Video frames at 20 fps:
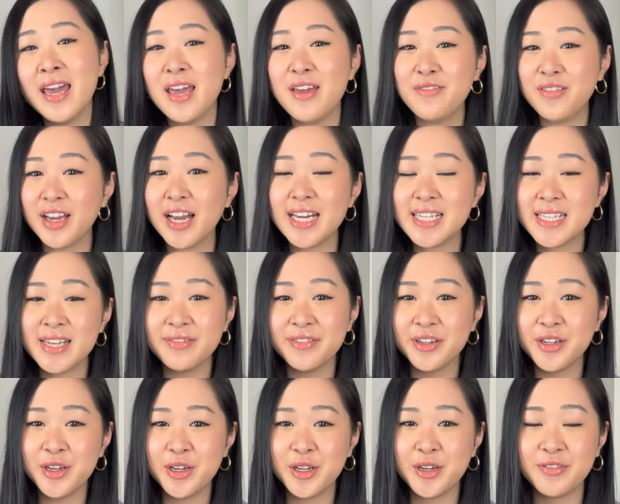If you guys
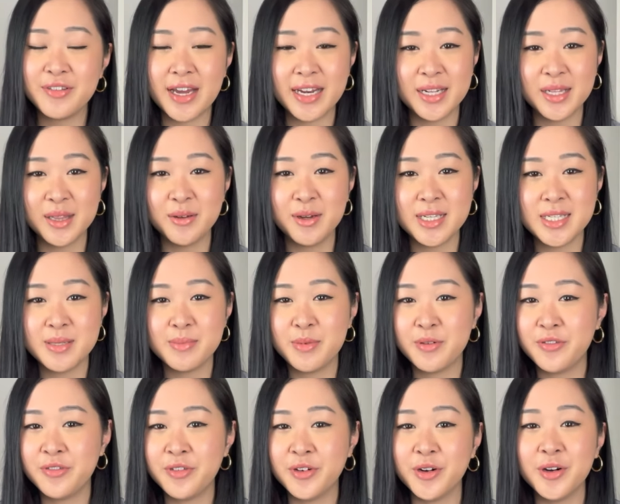haven't heard of Ana Luisa
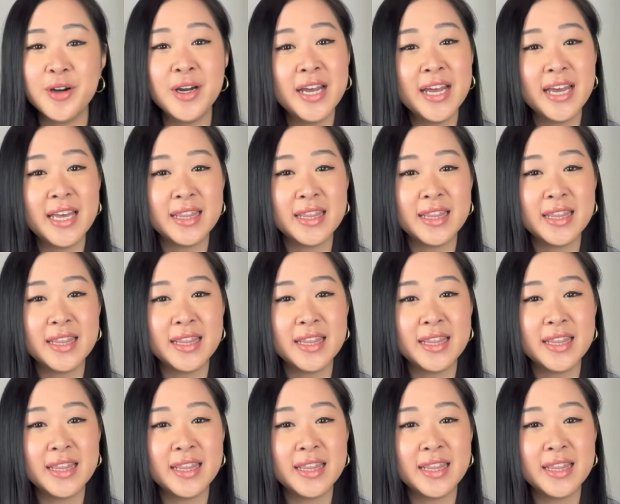before,